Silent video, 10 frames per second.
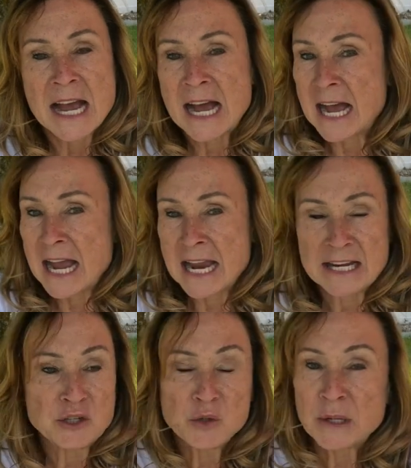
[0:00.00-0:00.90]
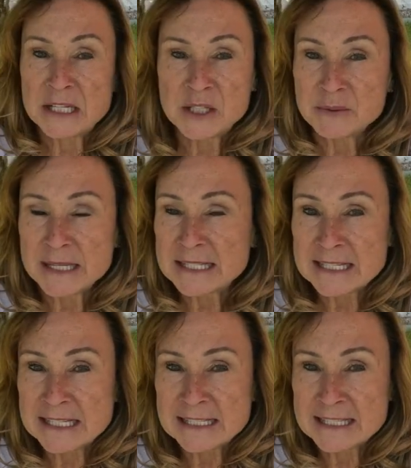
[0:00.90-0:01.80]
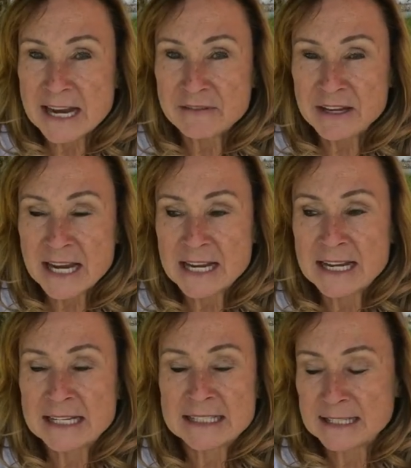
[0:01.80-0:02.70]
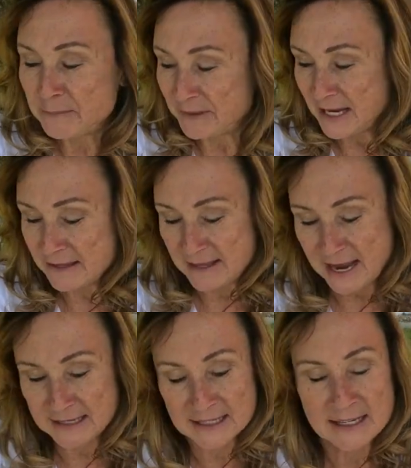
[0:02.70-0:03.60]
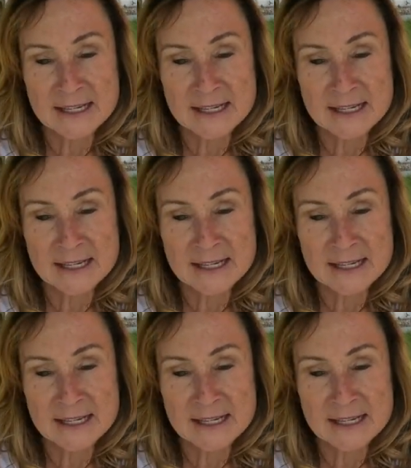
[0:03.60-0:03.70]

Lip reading: I enjoy doing seed saving. It's something that